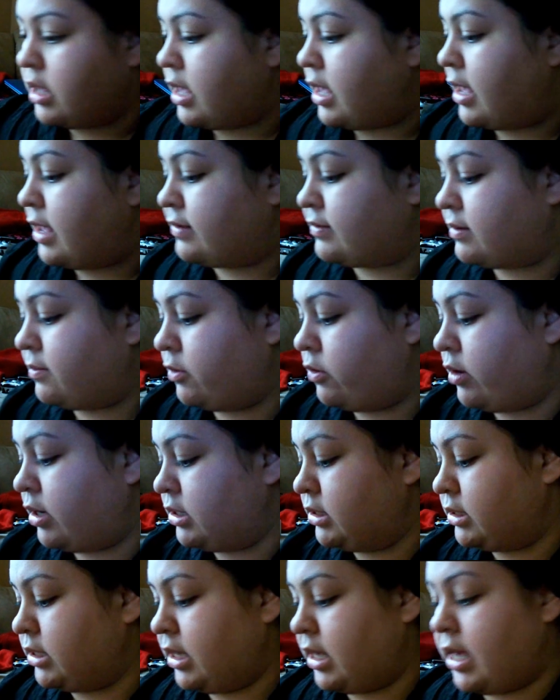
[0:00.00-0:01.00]
is I'm going
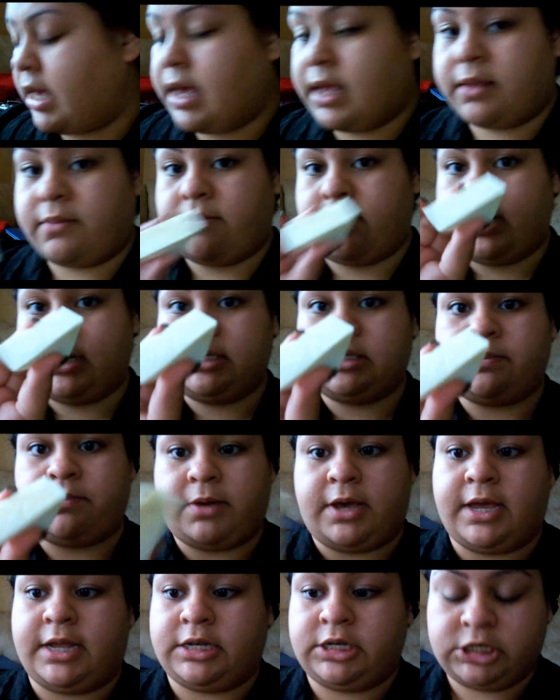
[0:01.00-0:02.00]
to get my
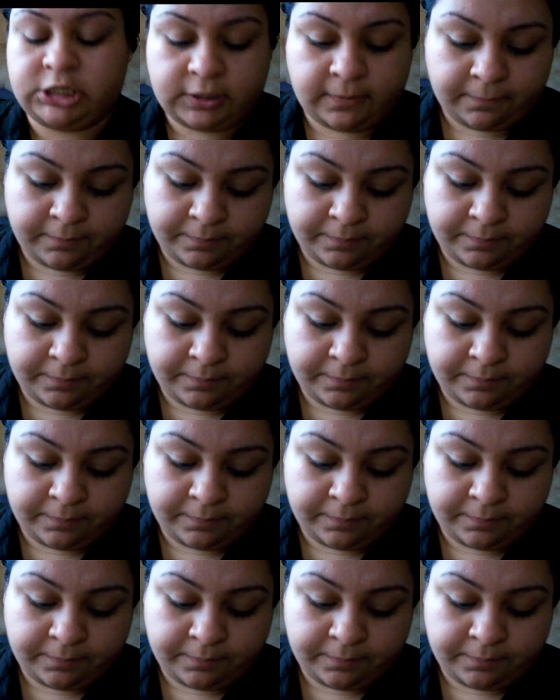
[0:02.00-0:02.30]
sponge,